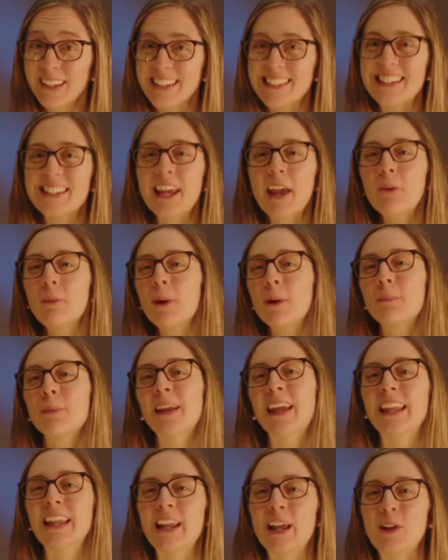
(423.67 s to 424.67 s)
Today, we are
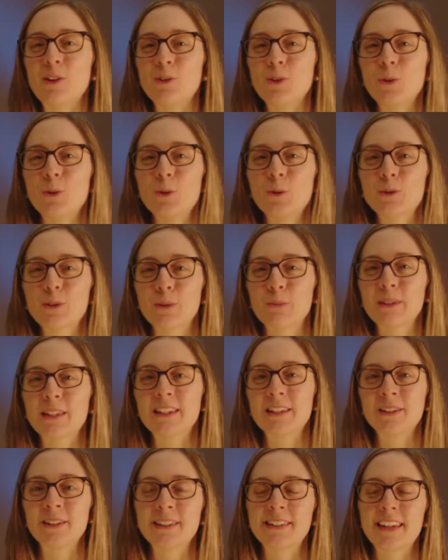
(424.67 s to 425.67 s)
beginning a new sermon
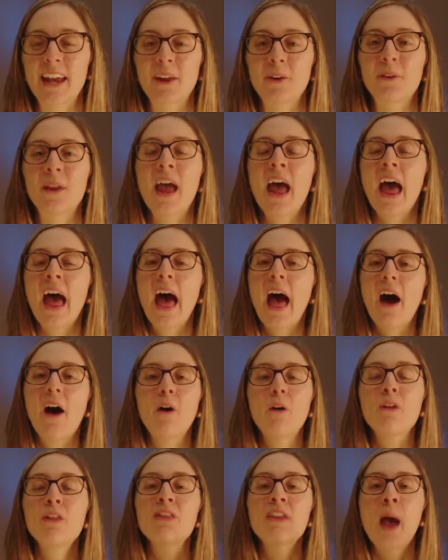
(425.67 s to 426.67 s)
series titled
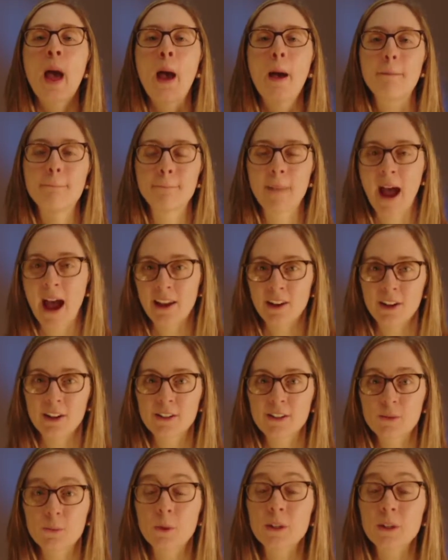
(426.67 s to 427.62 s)
Health matters.